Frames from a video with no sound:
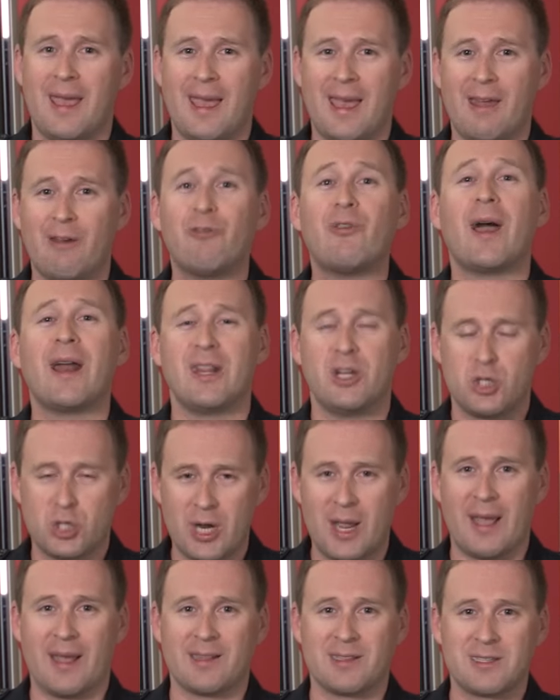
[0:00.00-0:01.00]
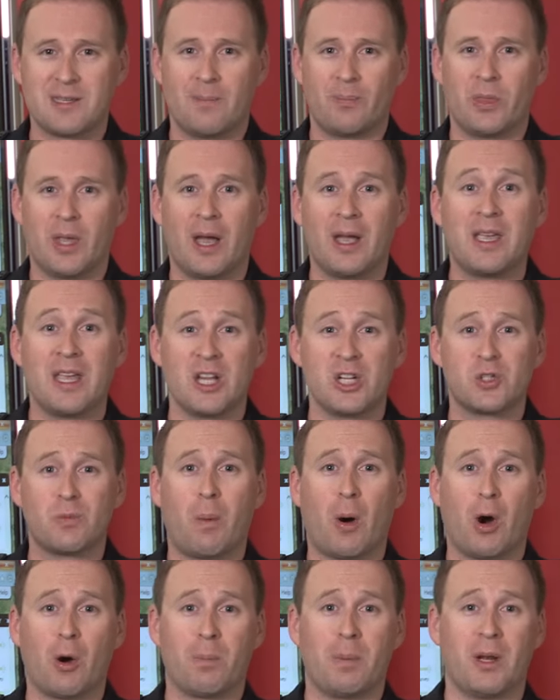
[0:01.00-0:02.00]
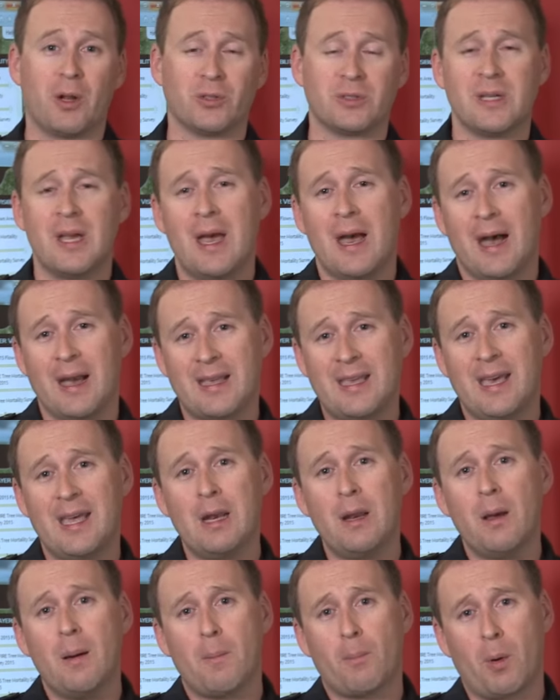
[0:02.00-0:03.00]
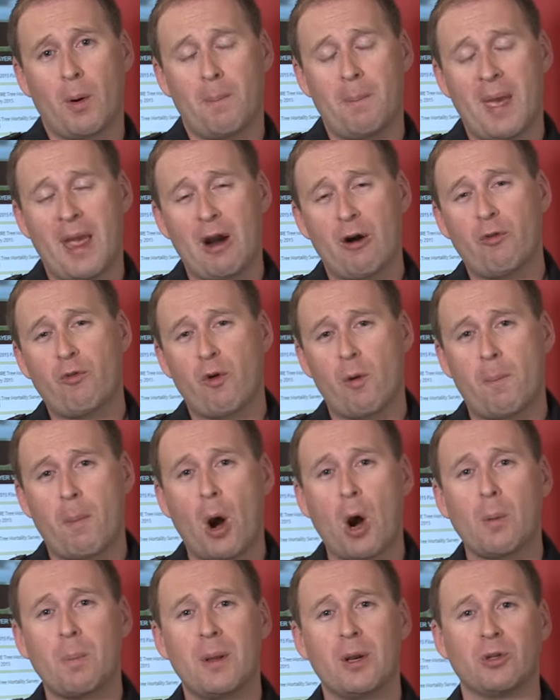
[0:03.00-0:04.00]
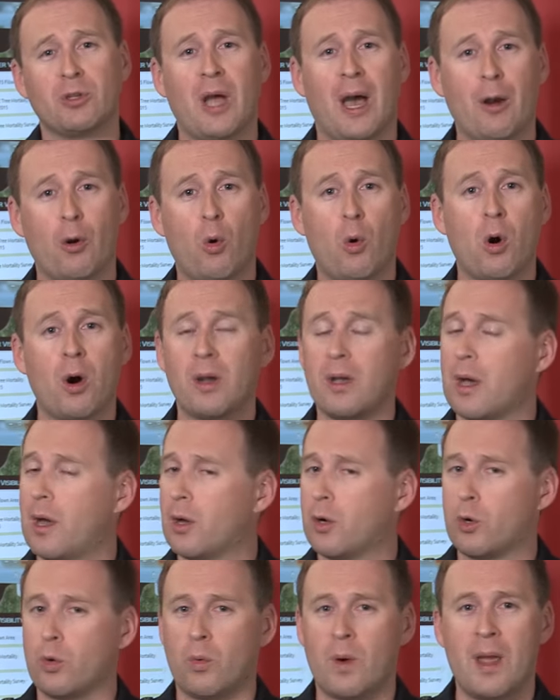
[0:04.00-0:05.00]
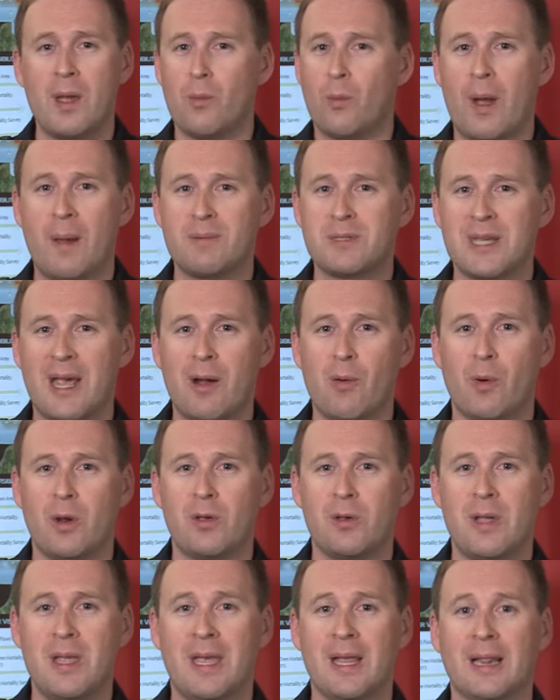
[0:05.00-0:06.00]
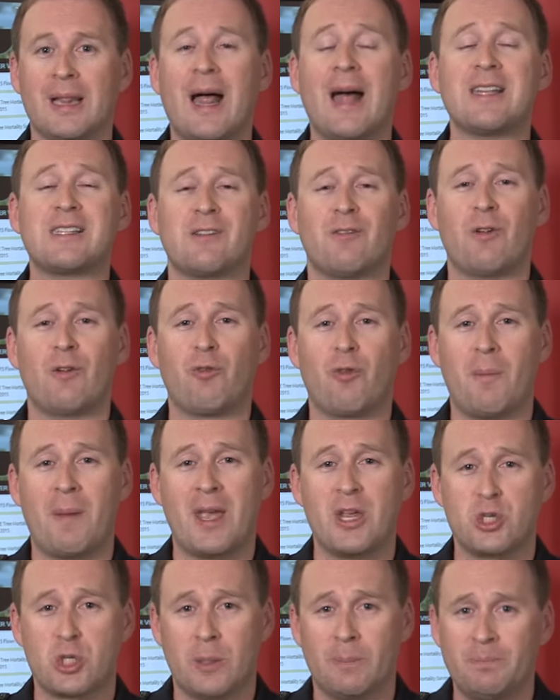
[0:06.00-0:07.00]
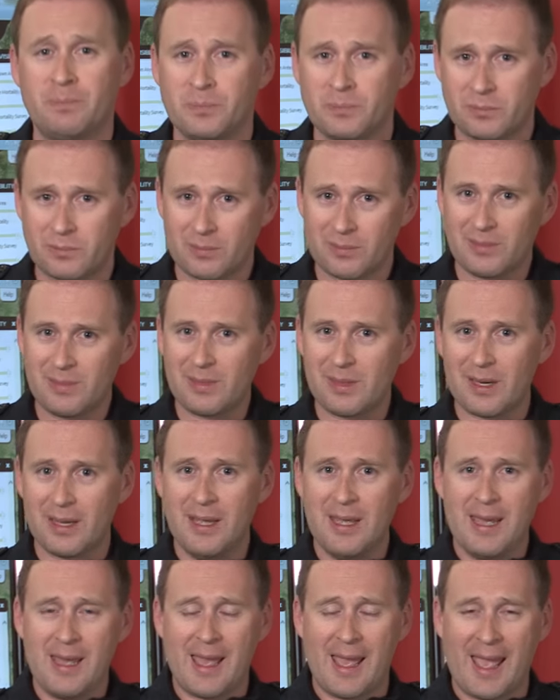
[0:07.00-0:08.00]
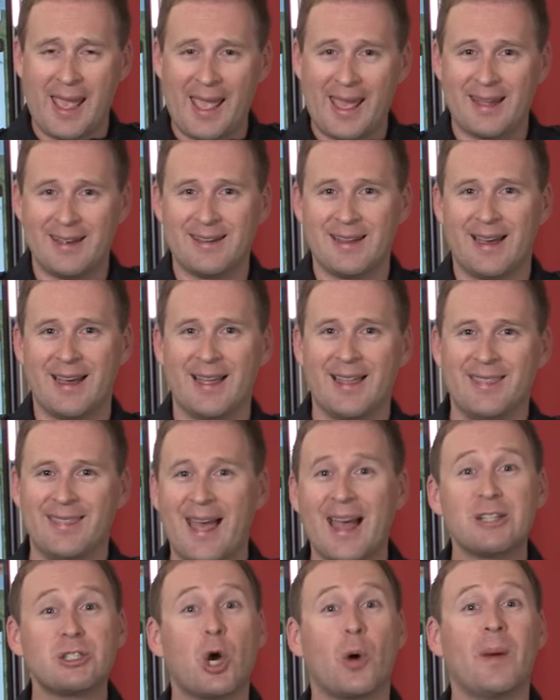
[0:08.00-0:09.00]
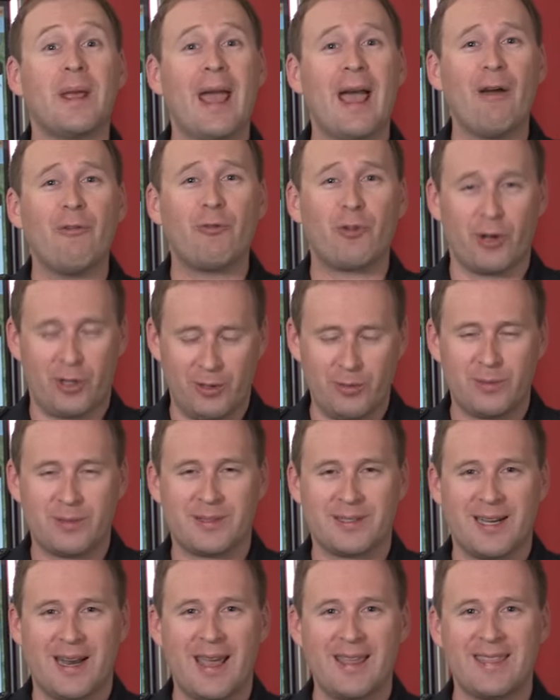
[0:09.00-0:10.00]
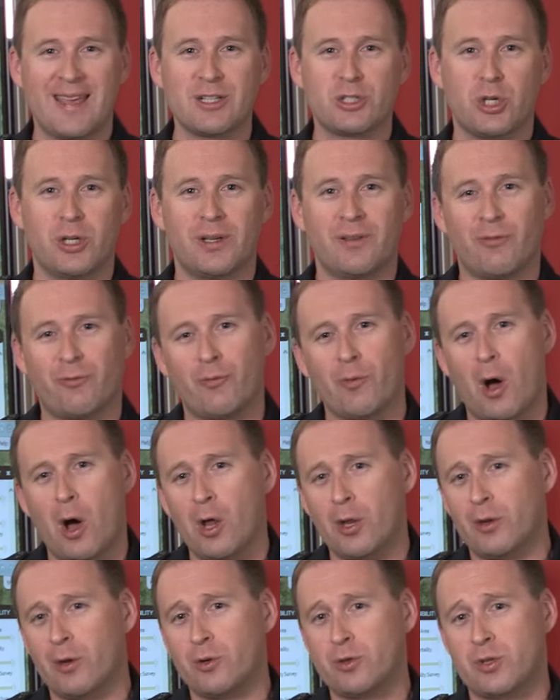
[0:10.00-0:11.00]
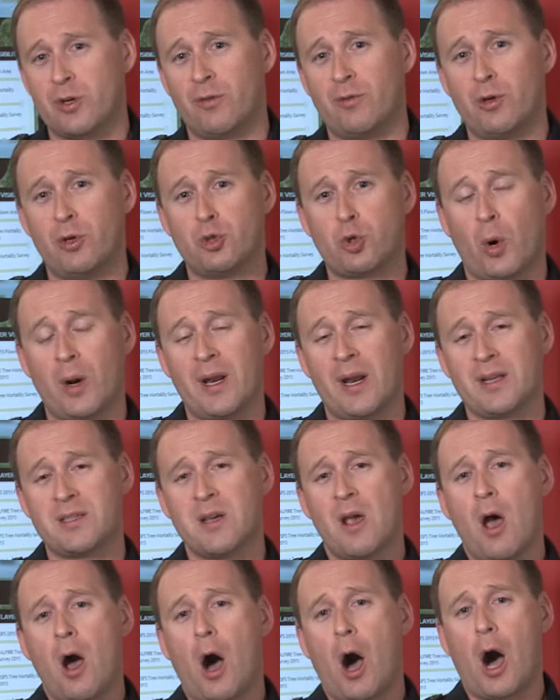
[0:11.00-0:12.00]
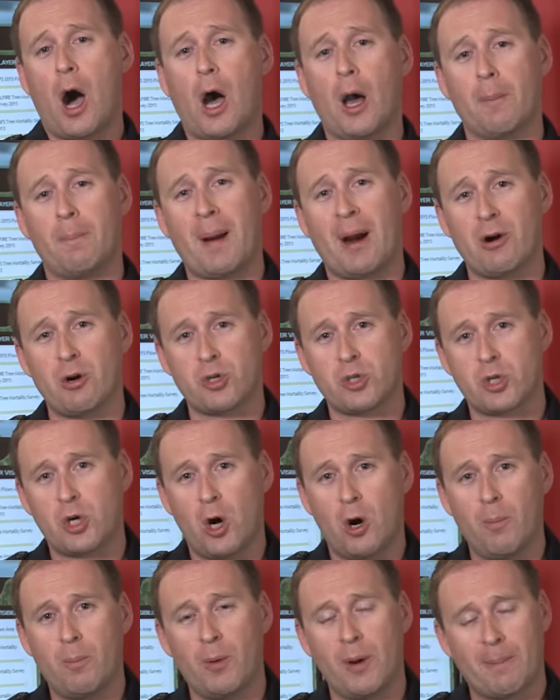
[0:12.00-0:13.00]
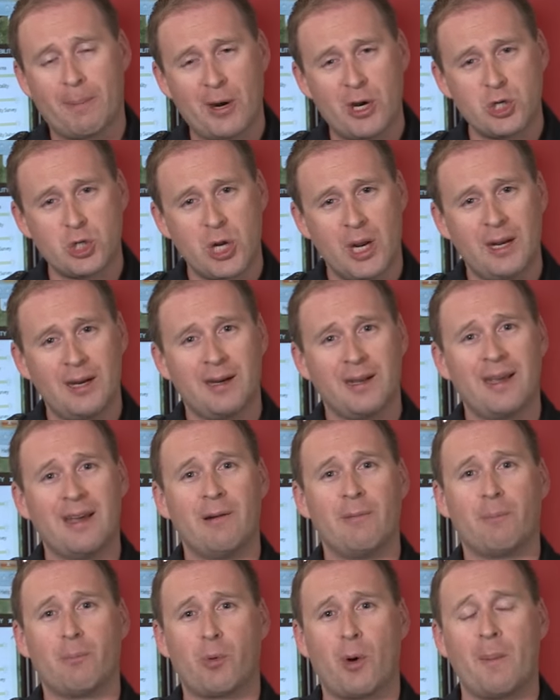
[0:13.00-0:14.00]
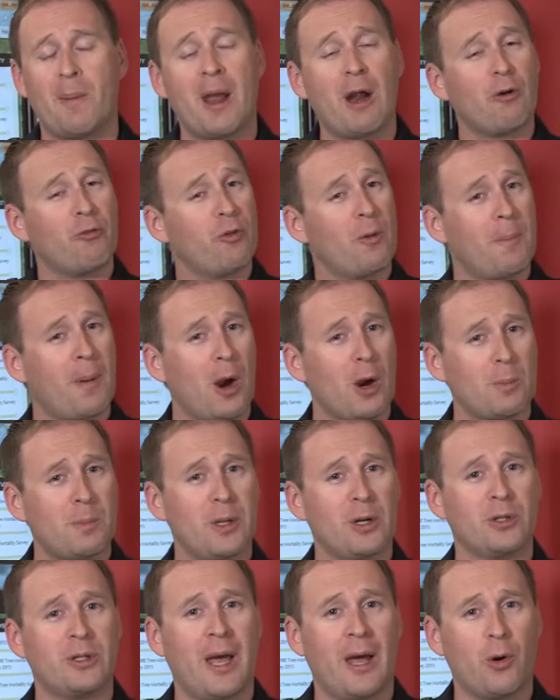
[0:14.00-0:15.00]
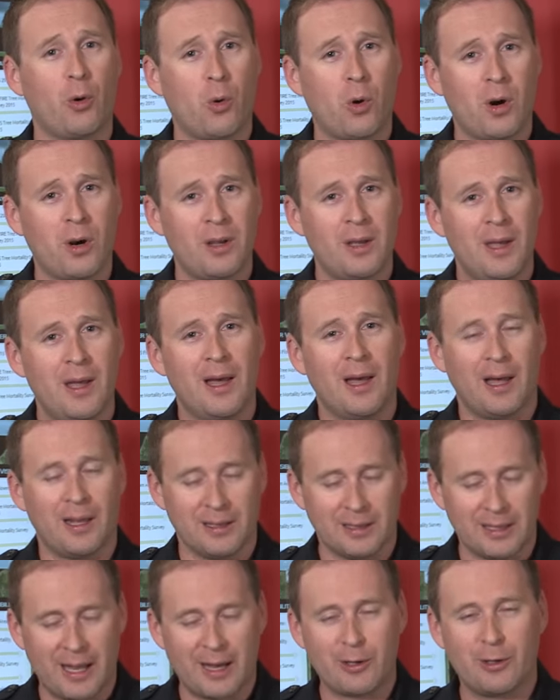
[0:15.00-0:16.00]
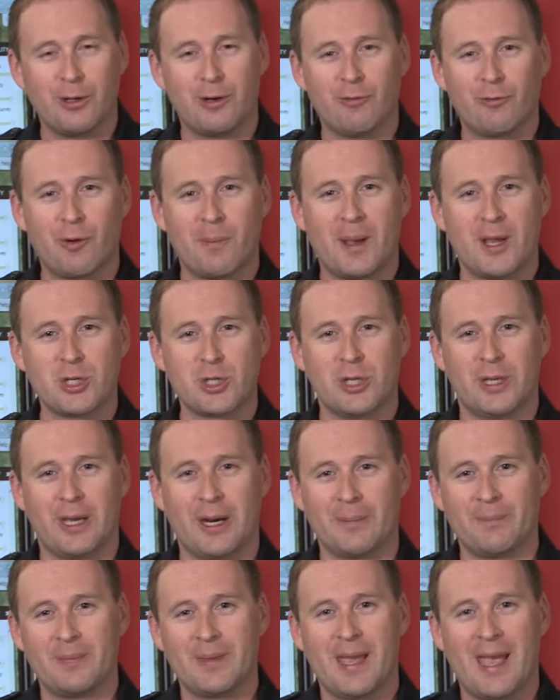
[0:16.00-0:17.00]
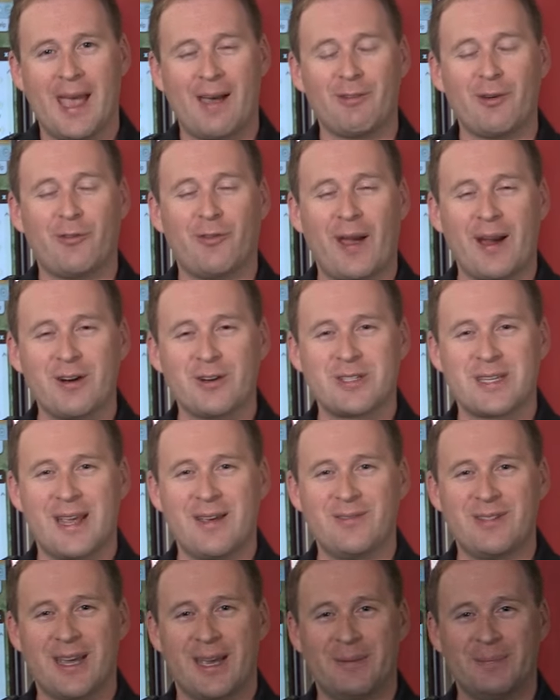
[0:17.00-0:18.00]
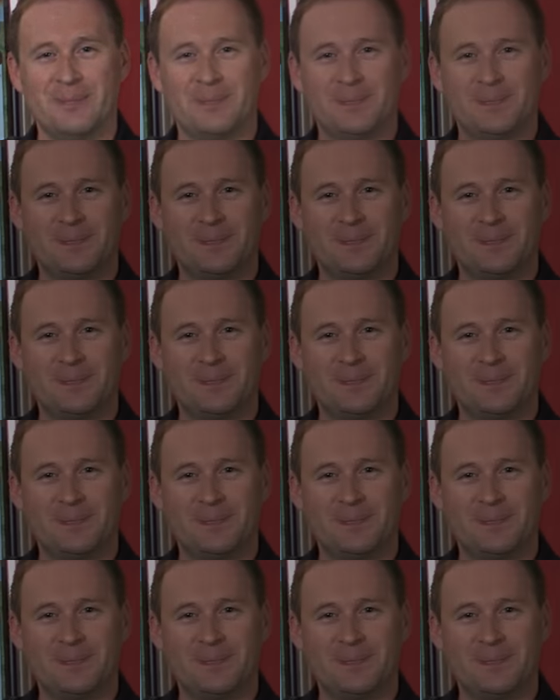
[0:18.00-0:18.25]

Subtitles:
and fighting chance against bark beetles. Again, prepareforbarkbeetle.org, a great website where you can get lots of information. And that's all we have for you today. Thanks to all those of you joining us on Periscope. We appreciate it. Again, prepareforbarkbeetle.org. A lot of good information there. Have a fire safe day.